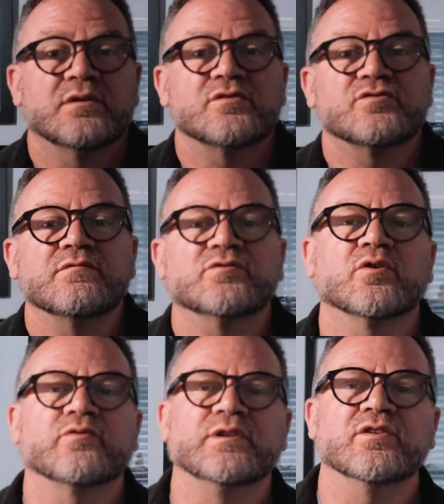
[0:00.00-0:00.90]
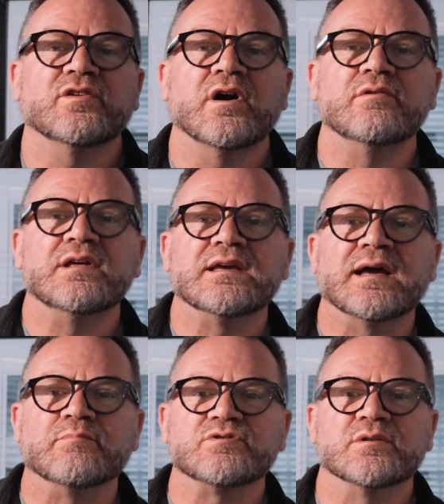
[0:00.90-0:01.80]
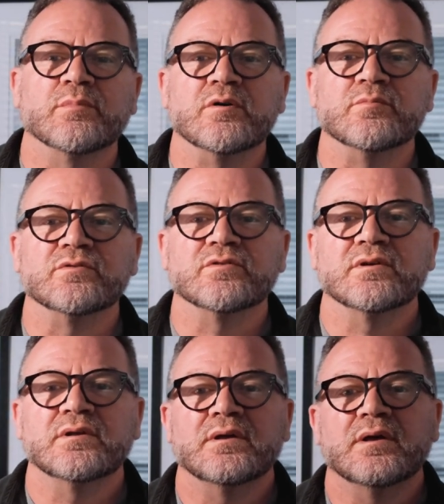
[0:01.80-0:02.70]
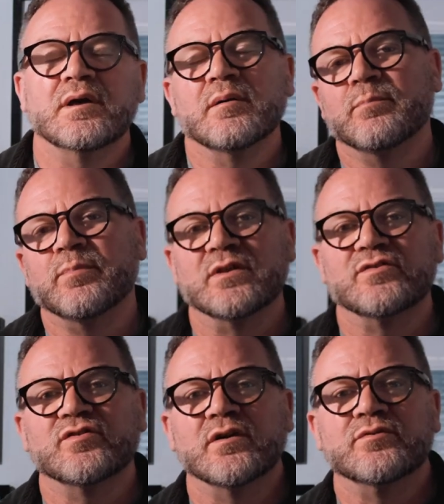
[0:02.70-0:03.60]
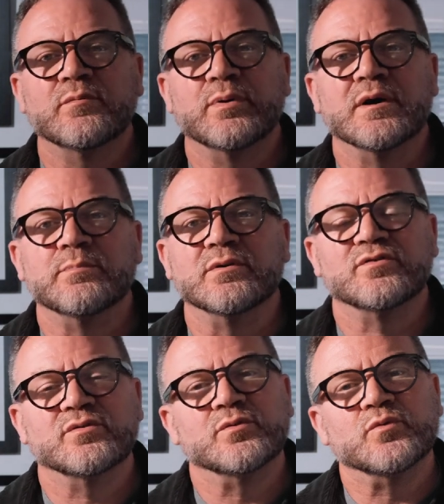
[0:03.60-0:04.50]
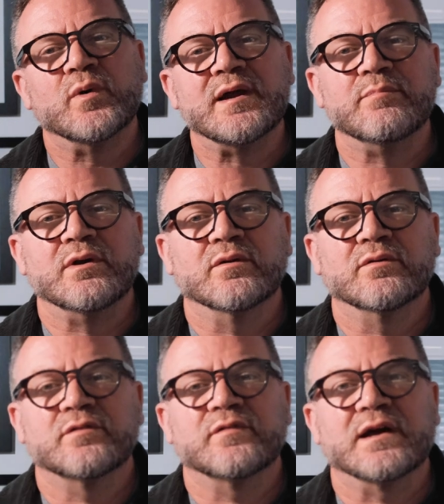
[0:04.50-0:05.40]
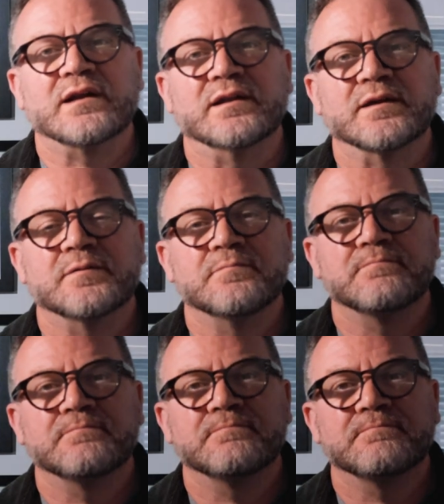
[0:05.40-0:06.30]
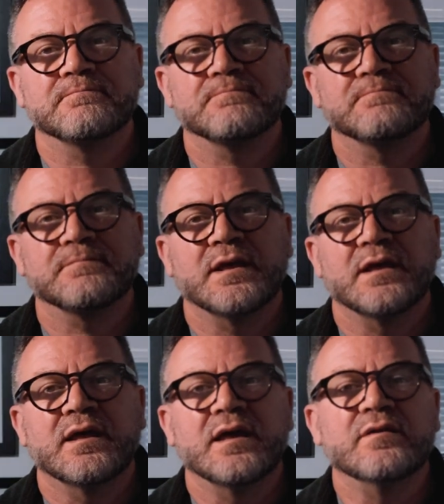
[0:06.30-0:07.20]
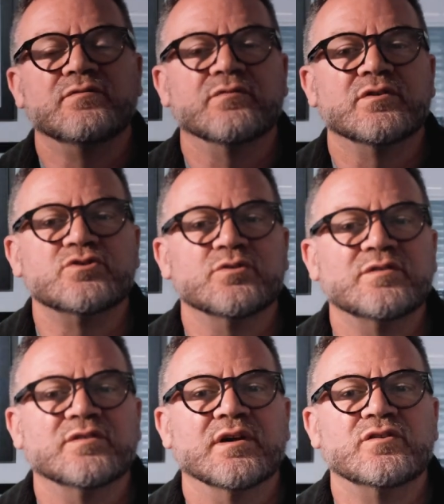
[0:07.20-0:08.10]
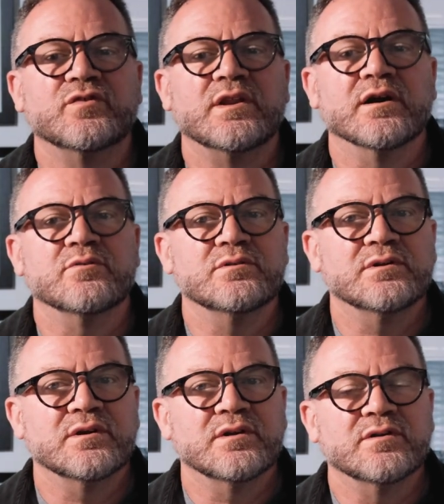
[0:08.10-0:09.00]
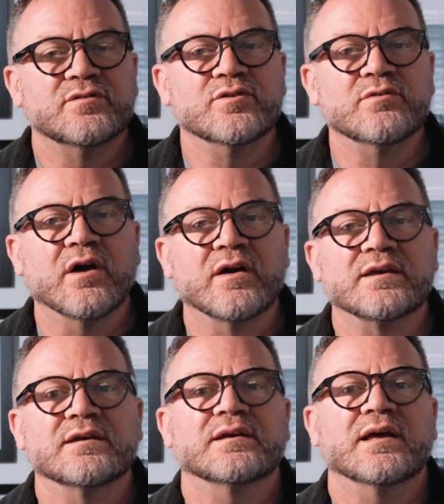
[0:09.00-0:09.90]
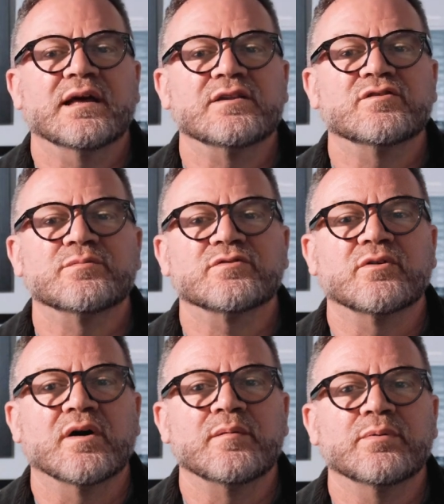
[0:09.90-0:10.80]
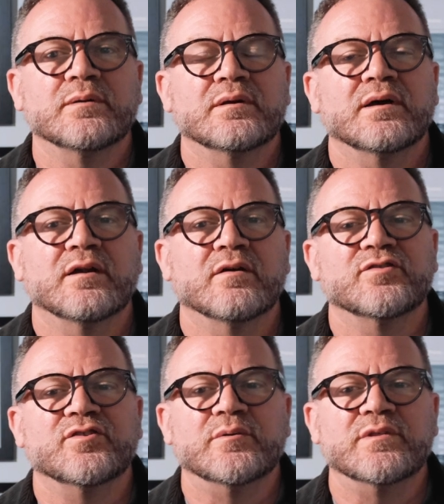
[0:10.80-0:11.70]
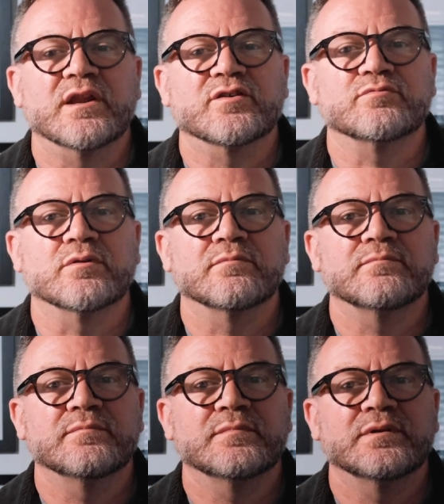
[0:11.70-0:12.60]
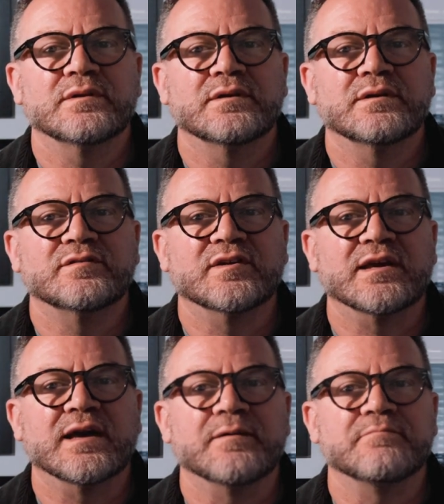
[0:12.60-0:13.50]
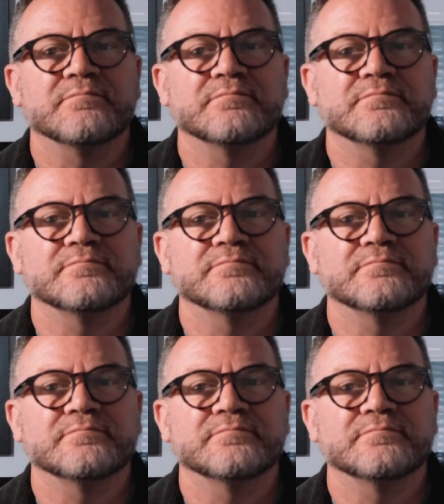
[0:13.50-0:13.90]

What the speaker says: Street photography doesn't only capture the moment, but it serves a purpose way beyond that click. If you've enjoyed today's video, do like and subscribe, and I'll see you in the next one. Take care.